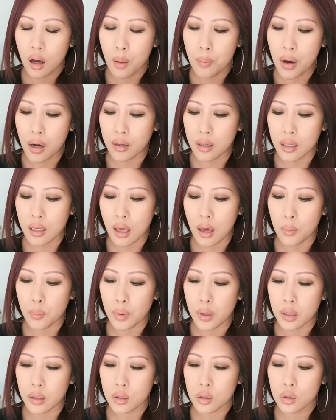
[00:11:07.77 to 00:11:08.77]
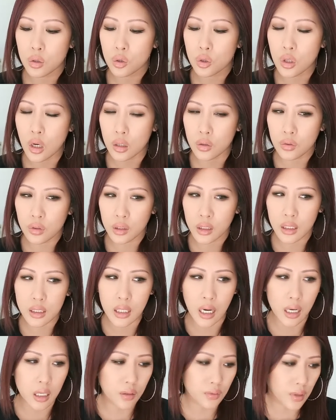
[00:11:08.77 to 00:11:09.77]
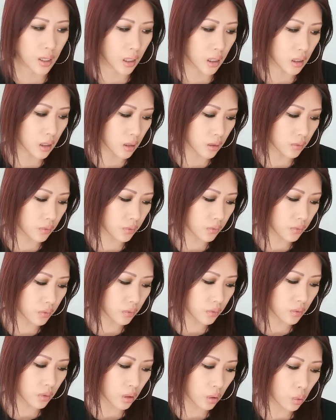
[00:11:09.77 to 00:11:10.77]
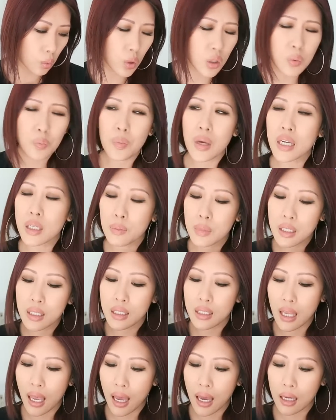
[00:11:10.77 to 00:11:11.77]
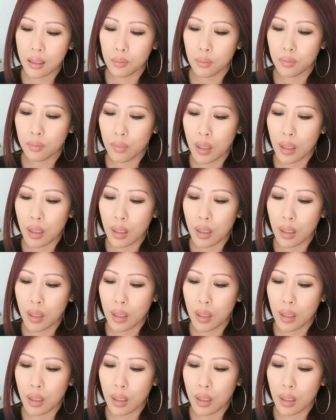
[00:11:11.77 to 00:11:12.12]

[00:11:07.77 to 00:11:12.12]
about it yet, but generally it's kind of negative, which makes me sad.